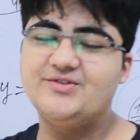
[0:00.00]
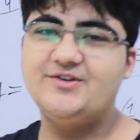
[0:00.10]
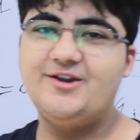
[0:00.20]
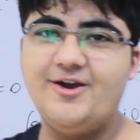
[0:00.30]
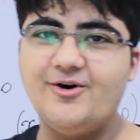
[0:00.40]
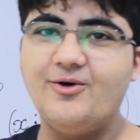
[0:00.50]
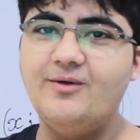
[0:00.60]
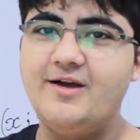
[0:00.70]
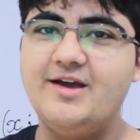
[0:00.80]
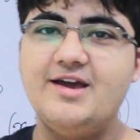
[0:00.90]
the
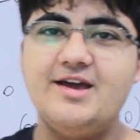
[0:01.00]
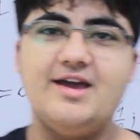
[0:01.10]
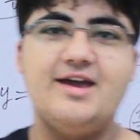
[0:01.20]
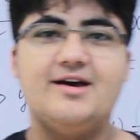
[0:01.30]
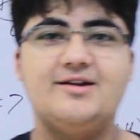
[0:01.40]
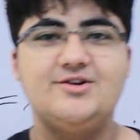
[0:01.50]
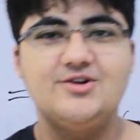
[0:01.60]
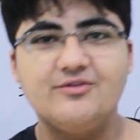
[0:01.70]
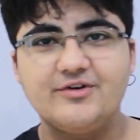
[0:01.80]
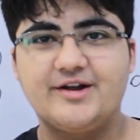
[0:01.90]
video and
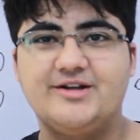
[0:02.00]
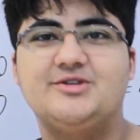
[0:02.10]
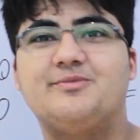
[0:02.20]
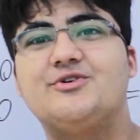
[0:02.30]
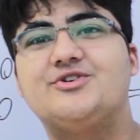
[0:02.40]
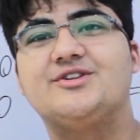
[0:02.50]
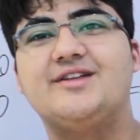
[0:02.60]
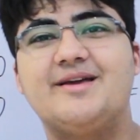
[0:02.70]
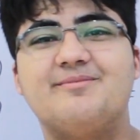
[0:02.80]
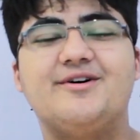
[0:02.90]
don't forget to push the
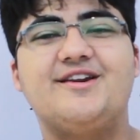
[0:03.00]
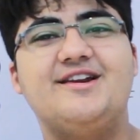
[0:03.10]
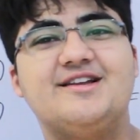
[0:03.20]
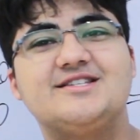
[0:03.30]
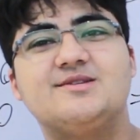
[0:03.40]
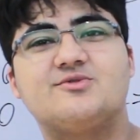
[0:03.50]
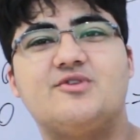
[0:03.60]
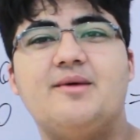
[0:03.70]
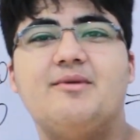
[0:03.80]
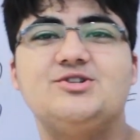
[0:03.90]
like button and
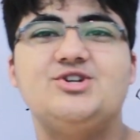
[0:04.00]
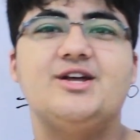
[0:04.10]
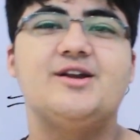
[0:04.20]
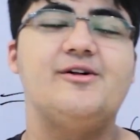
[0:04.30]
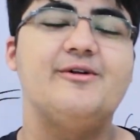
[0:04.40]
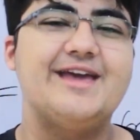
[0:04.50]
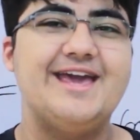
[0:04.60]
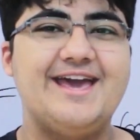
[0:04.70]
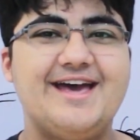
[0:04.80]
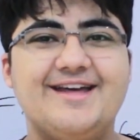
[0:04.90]
subscribe my channel
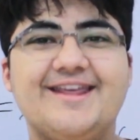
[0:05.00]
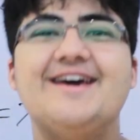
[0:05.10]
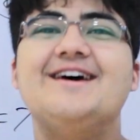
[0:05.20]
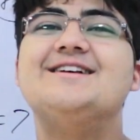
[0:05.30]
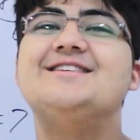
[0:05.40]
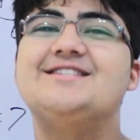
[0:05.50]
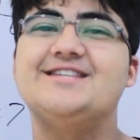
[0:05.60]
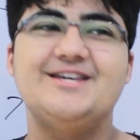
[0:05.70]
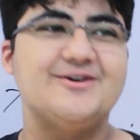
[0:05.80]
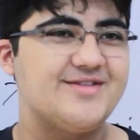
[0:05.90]
and
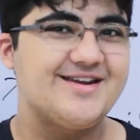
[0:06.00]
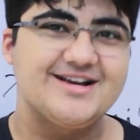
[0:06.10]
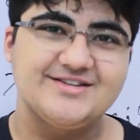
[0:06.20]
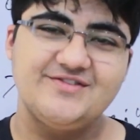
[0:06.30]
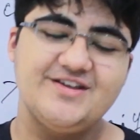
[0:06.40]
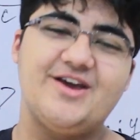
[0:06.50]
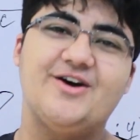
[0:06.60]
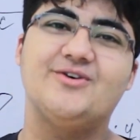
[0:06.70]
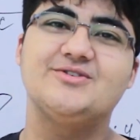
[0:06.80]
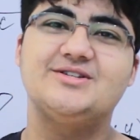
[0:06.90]
see you in the next
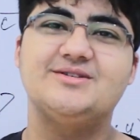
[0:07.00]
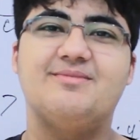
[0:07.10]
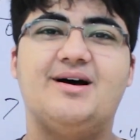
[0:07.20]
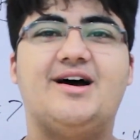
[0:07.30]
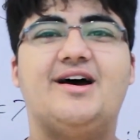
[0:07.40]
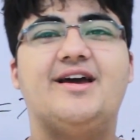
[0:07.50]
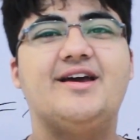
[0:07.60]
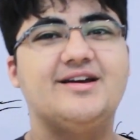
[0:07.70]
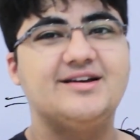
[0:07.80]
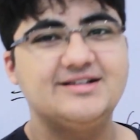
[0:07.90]
videos. Bye.